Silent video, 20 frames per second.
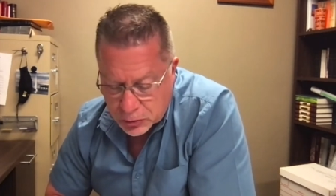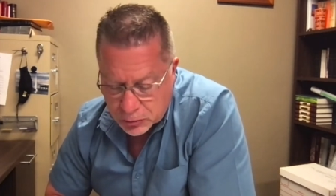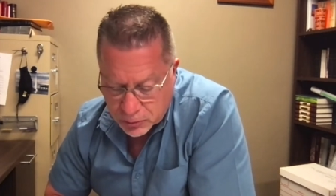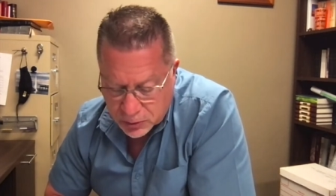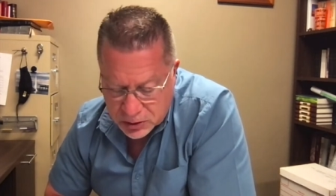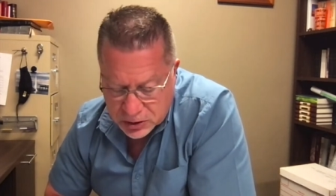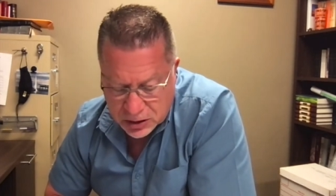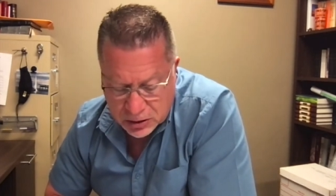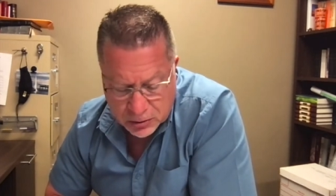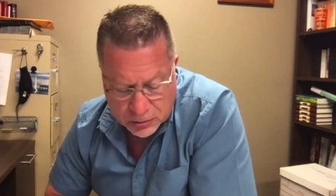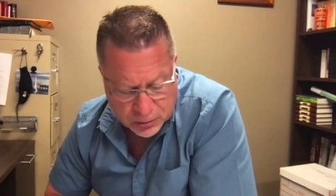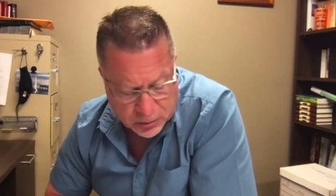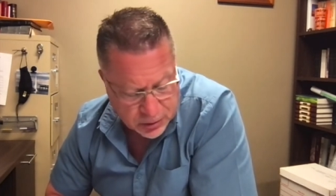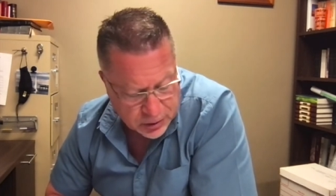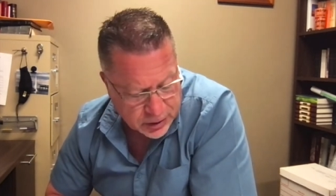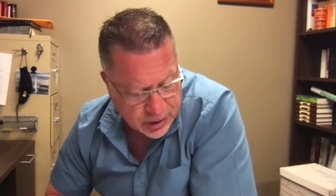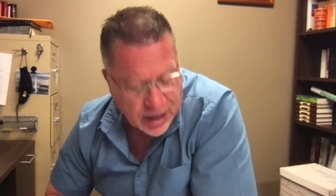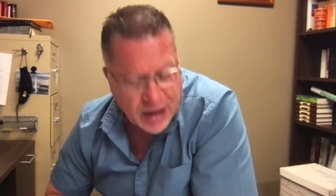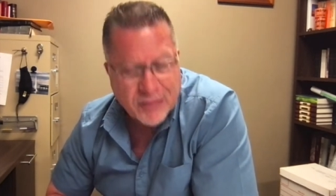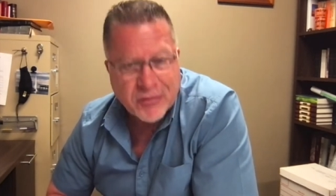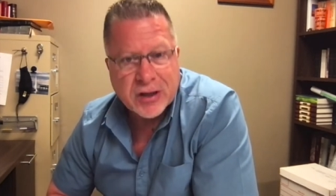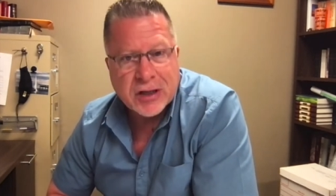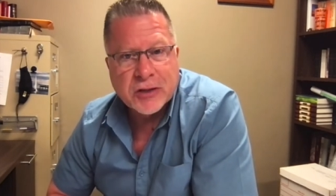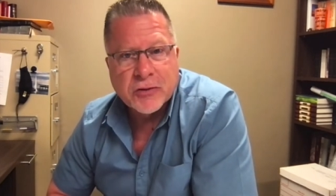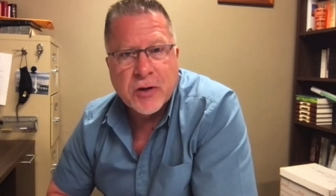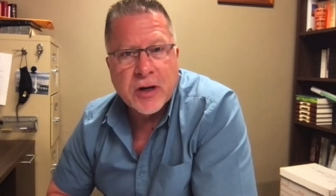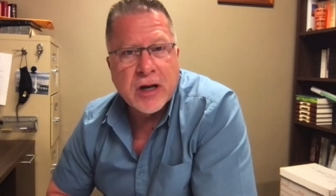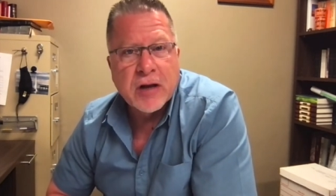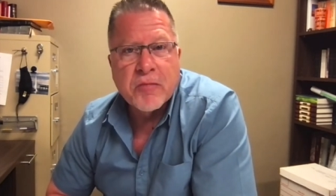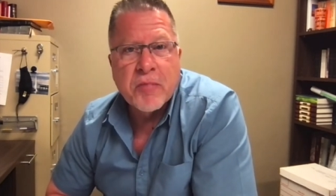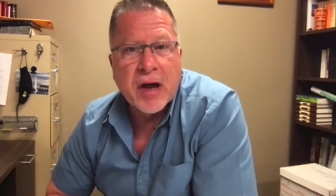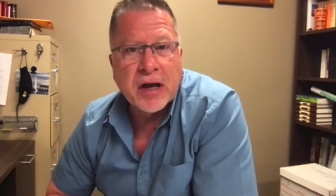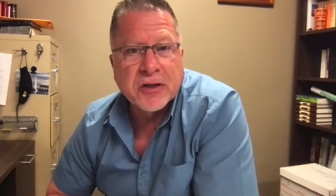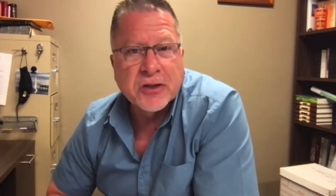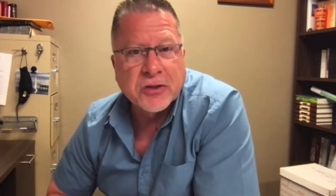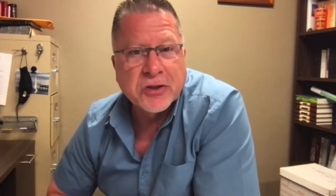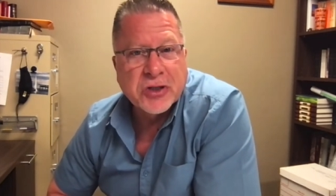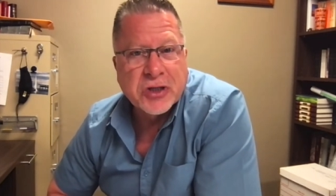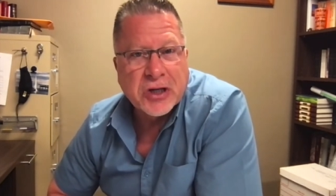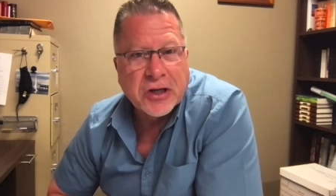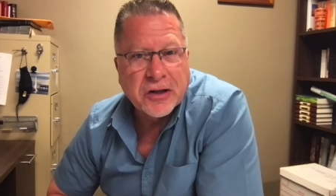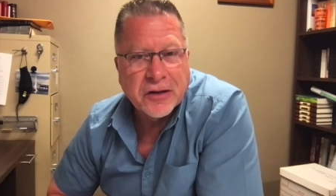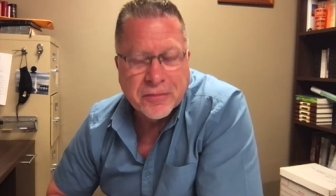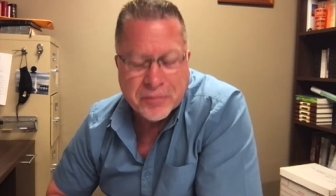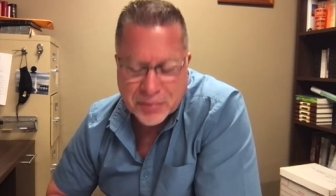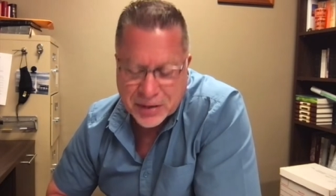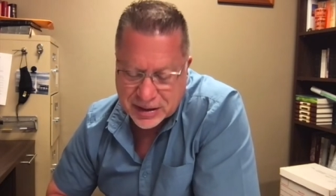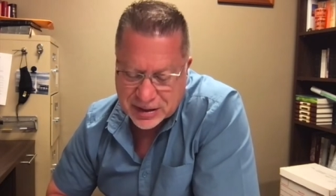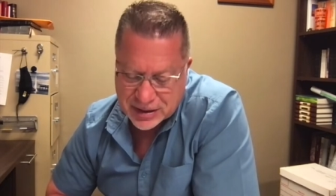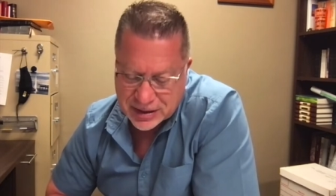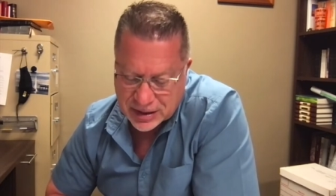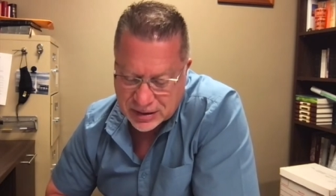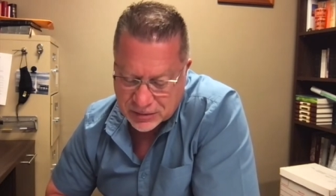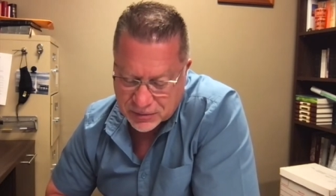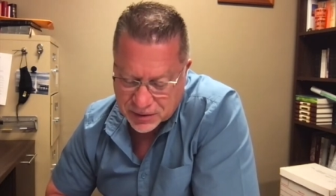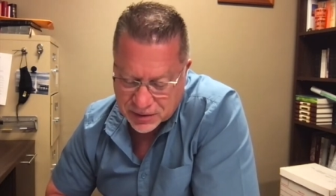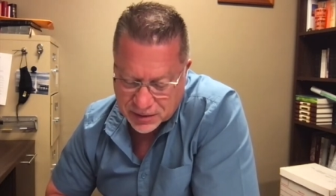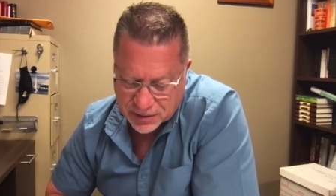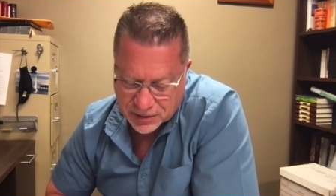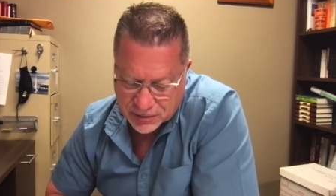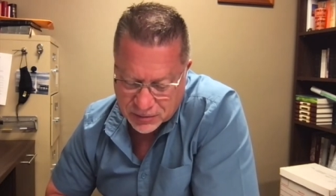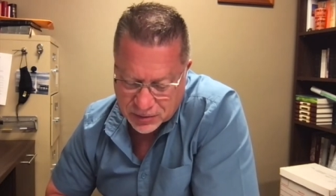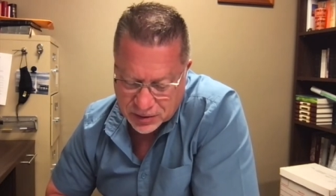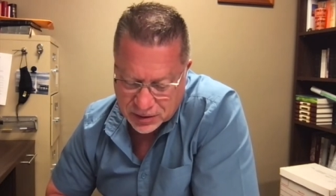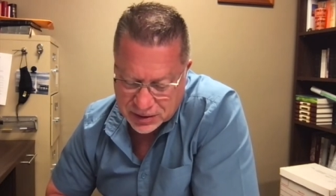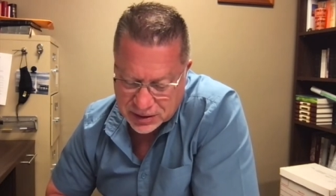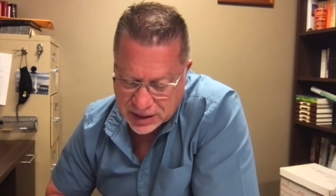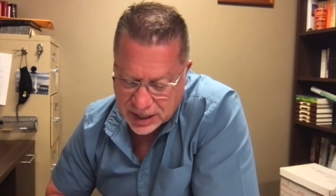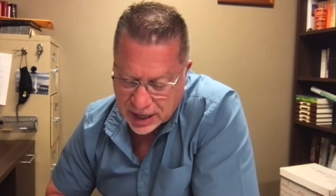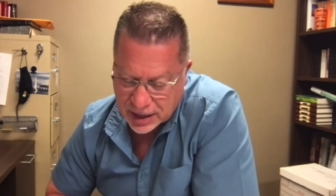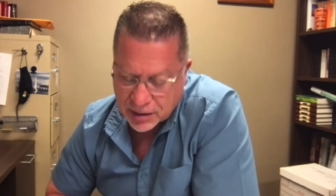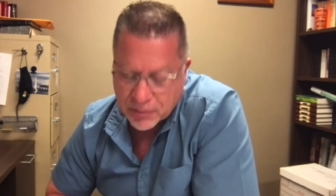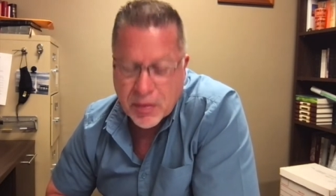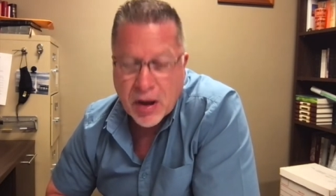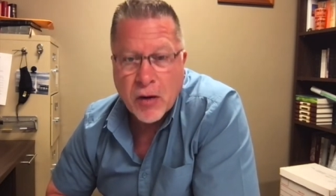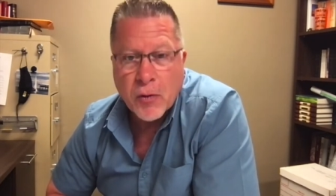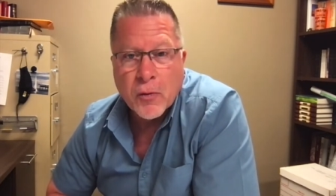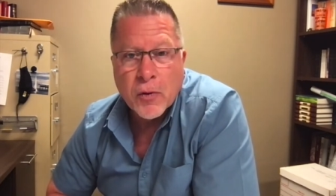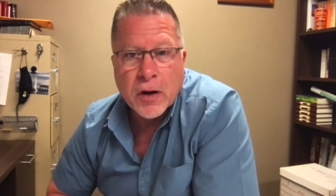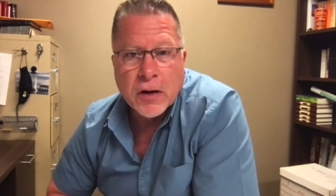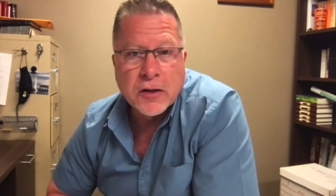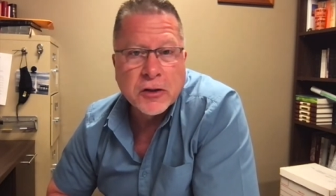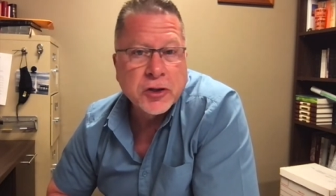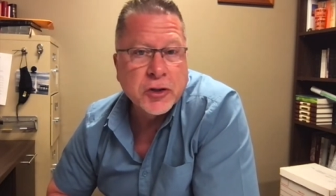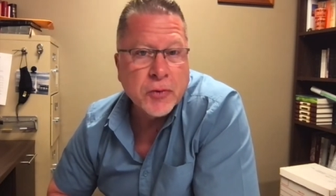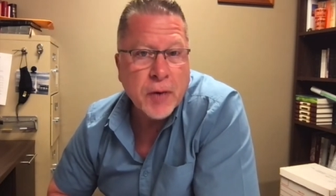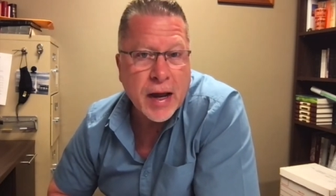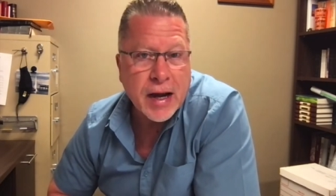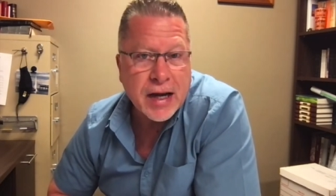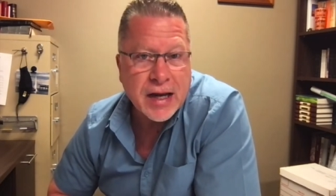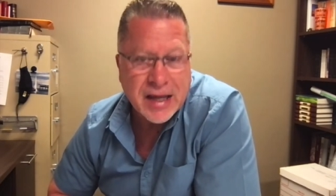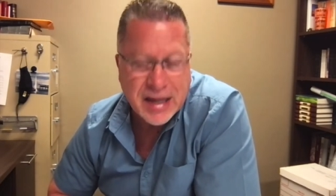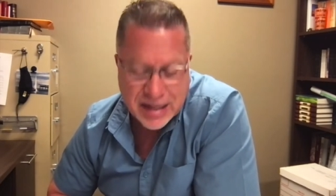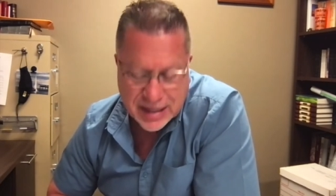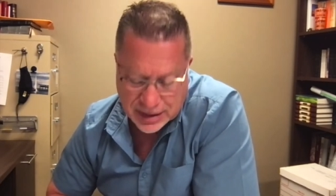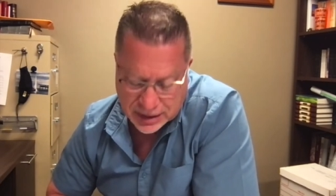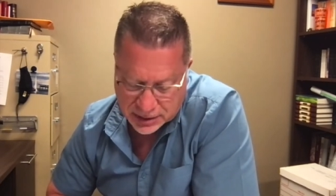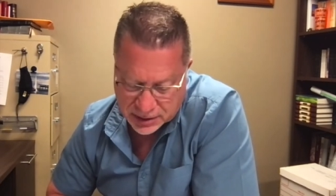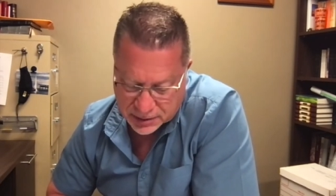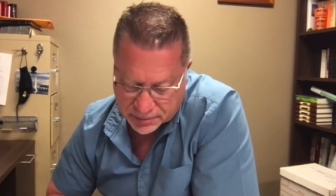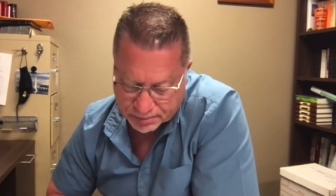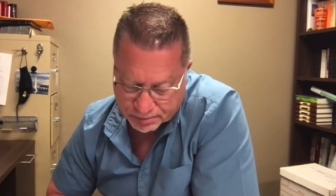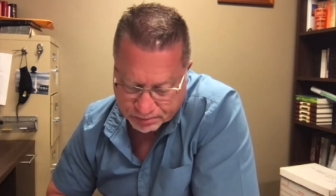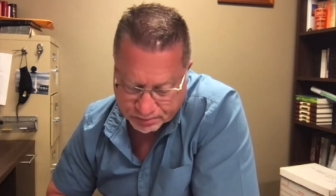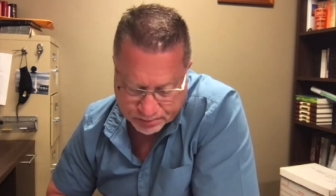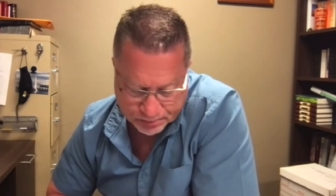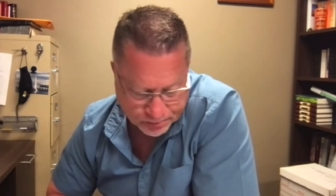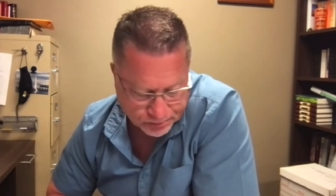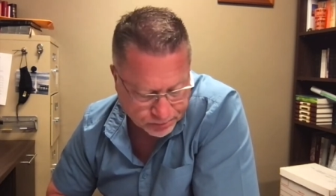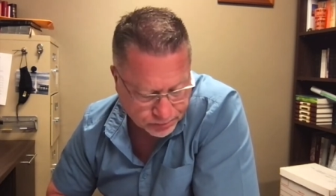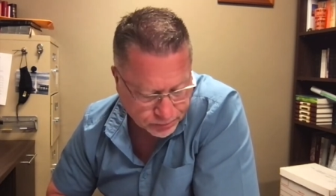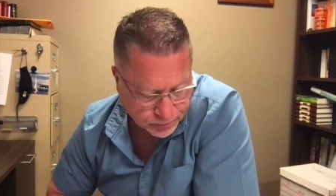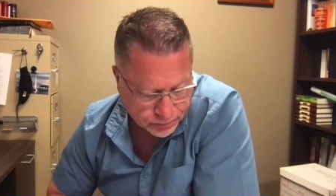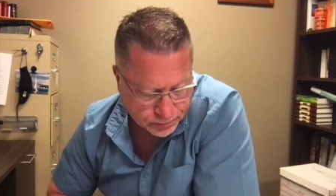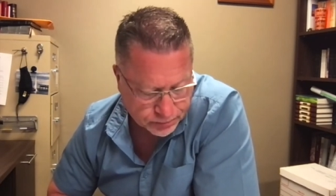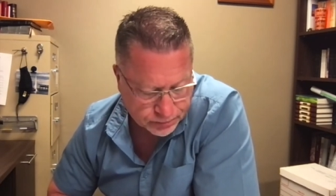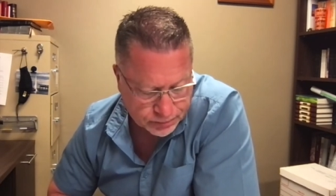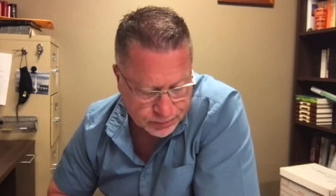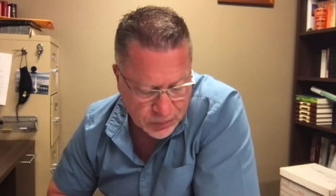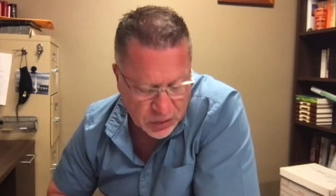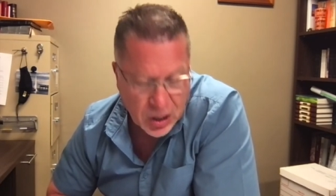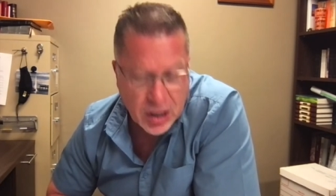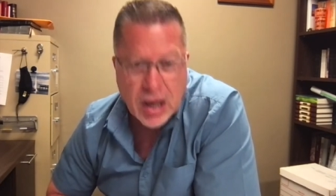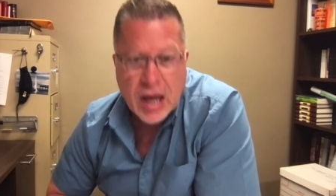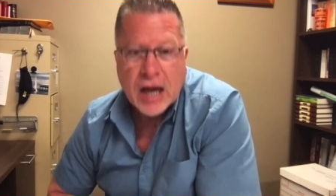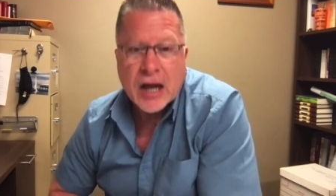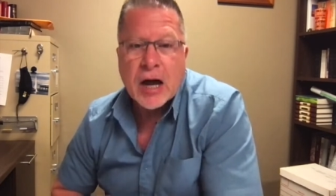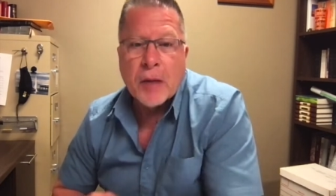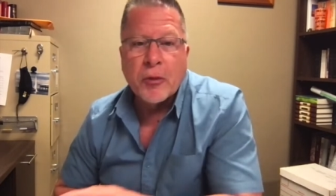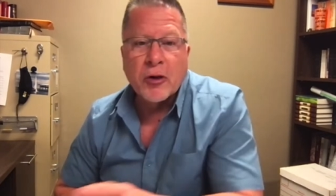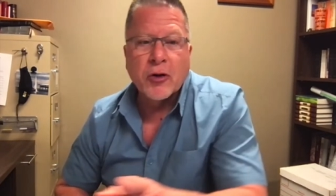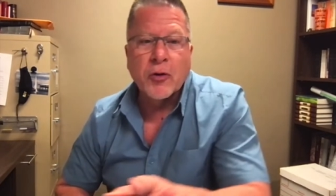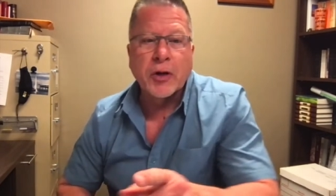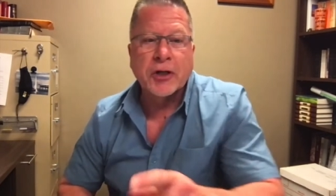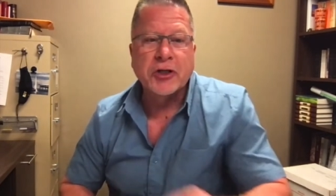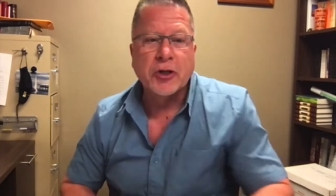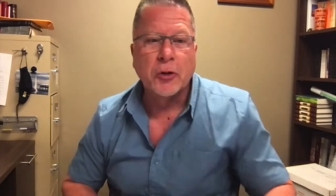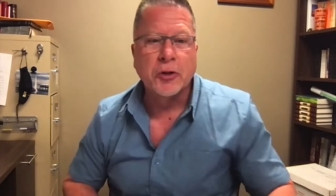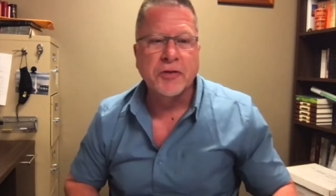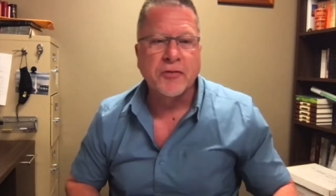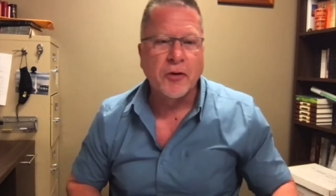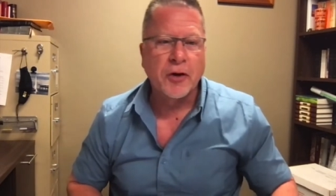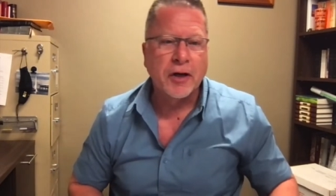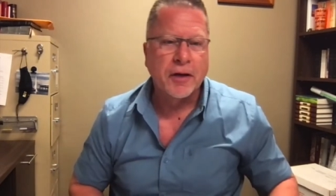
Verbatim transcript: We're still everything's written in pencil still, but uh, we're we're excited about where the trend is. A couple of quick jokes for